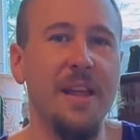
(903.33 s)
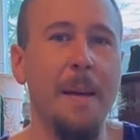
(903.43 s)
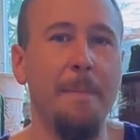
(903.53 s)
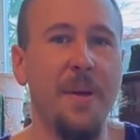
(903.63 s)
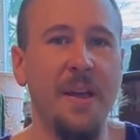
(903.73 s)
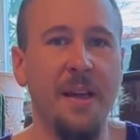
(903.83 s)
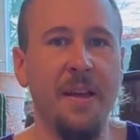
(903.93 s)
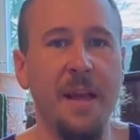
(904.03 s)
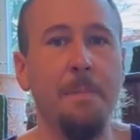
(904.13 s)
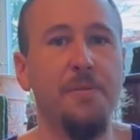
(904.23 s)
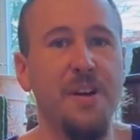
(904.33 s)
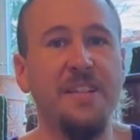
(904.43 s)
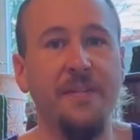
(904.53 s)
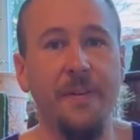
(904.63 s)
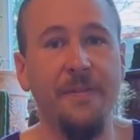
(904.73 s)
that big
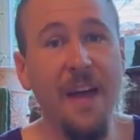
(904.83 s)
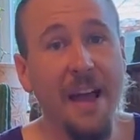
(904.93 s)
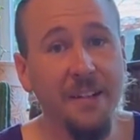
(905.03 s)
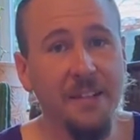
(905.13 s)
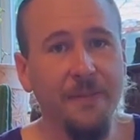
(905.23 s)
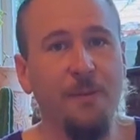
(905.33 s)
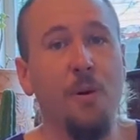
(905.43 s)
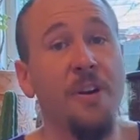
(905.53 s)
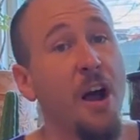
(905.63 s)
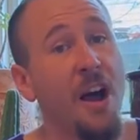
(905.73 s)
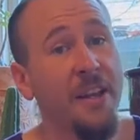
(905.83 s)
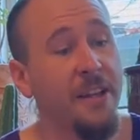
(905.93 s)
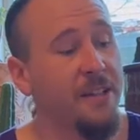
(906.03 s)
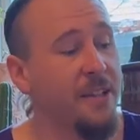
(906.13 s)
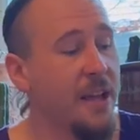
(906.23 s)
impressive effect for an
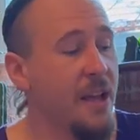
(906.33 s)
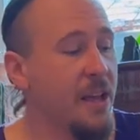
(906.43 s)
audience.